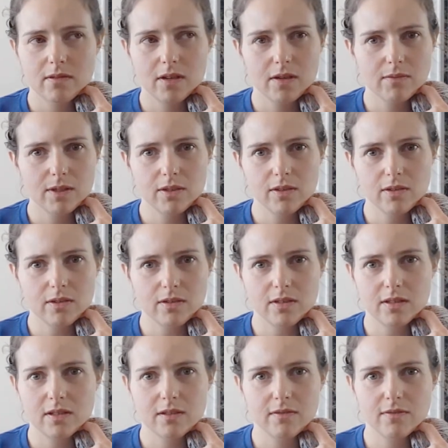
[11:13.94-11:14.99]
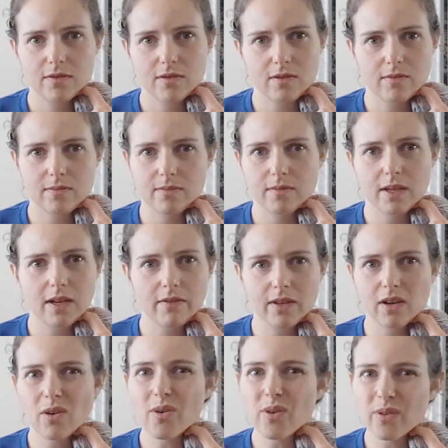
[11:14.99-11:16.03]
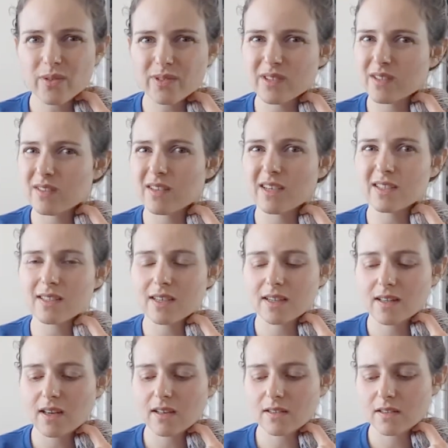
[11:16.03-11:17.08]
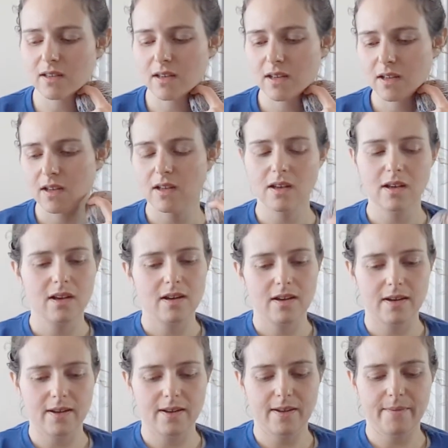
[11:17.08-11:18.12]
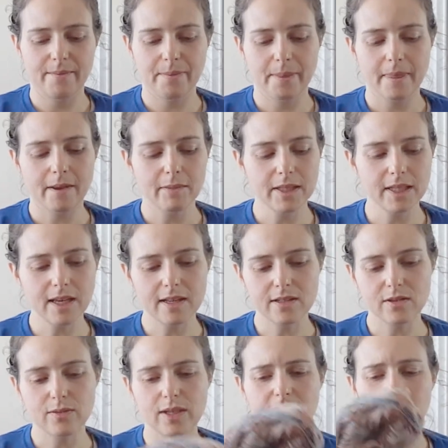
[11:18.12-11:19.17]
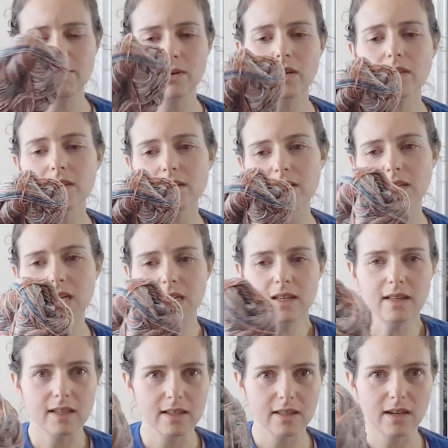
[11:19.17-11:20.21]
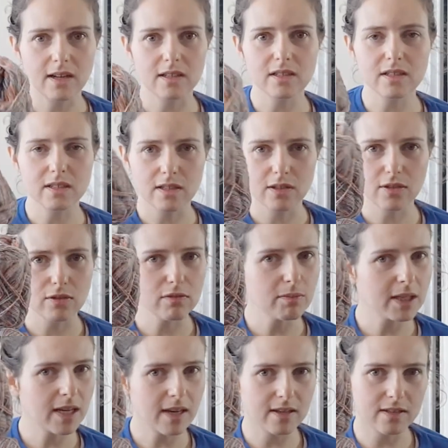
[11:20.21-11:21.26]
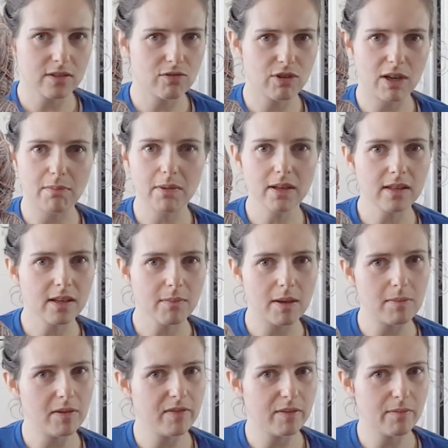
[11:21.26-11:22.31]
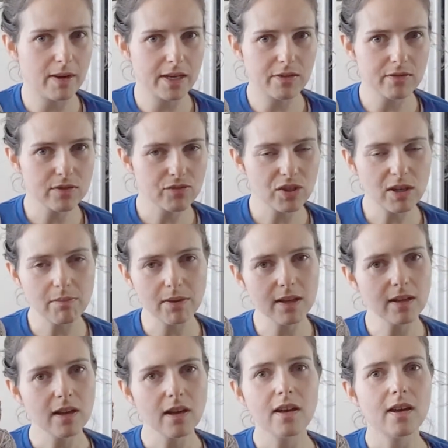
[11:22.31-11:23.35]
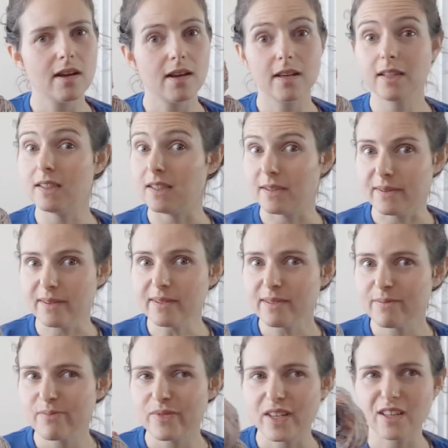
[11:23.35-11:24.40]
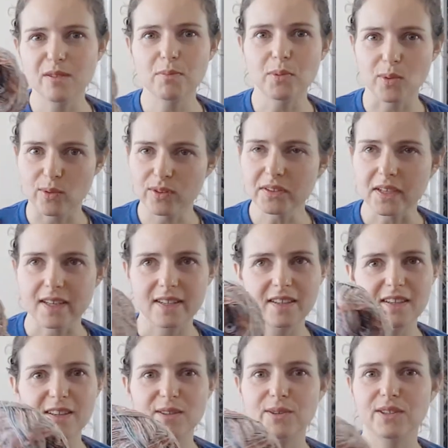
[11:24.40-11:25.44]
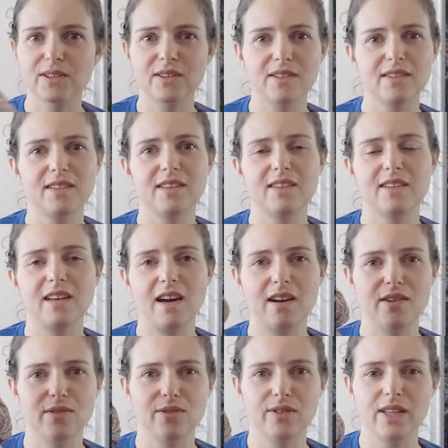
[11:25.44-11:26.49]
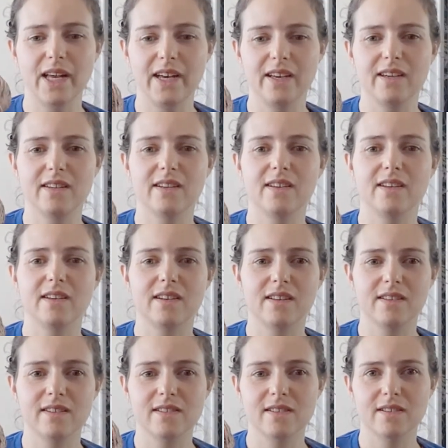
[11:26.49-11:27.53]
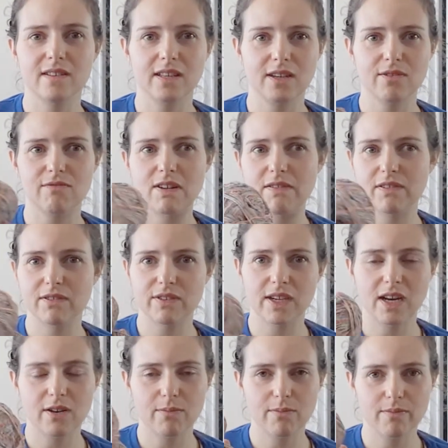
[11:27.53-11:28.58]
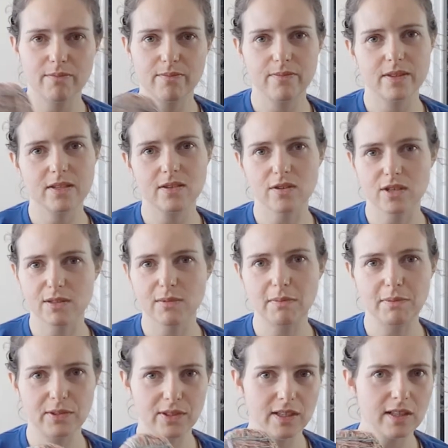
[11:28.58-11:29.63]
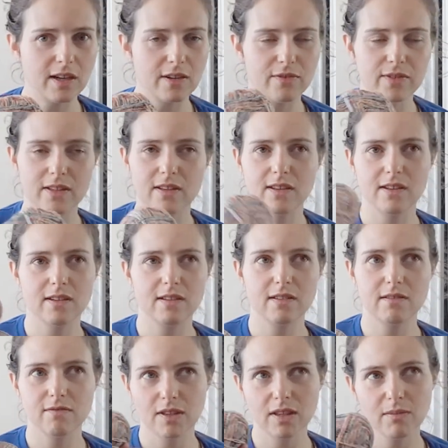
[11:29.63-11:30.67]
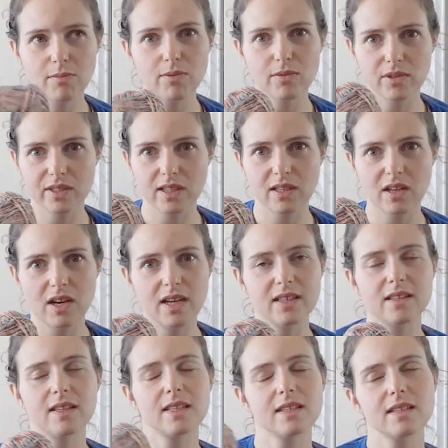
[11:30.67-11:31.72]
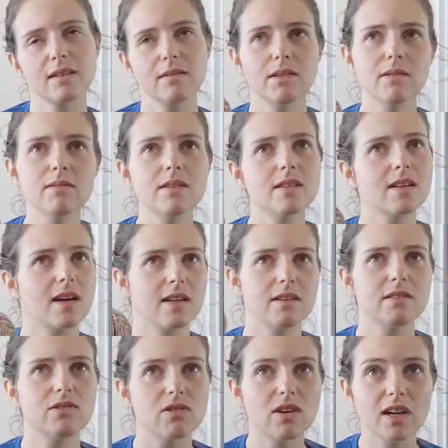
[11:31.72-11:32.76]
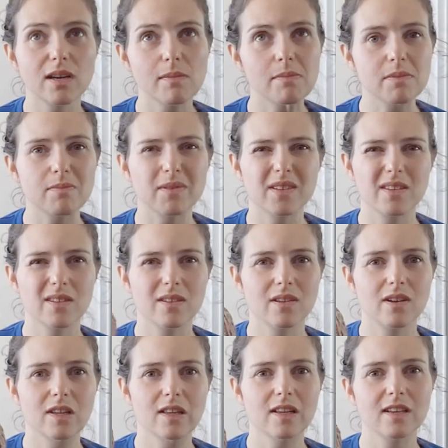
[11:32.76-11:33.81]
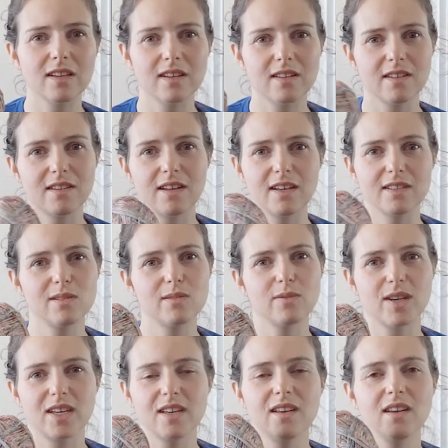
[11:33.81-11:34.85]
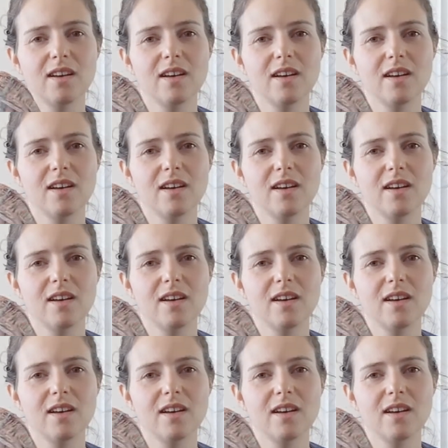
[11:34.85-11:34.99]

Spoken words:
what do you call it, from having holes and things like that. But yeah, so when I bought it, I kind of liked the colors, and I thought it would be kind of striping, like maybe even micro striping, and it didn't. It pulled, and then I looked on the yarn online, and like on Ravelry, how the socks people knit out of it, and it really pulls a lot. Like sometimes it's kind of striped, but not like in a nice way,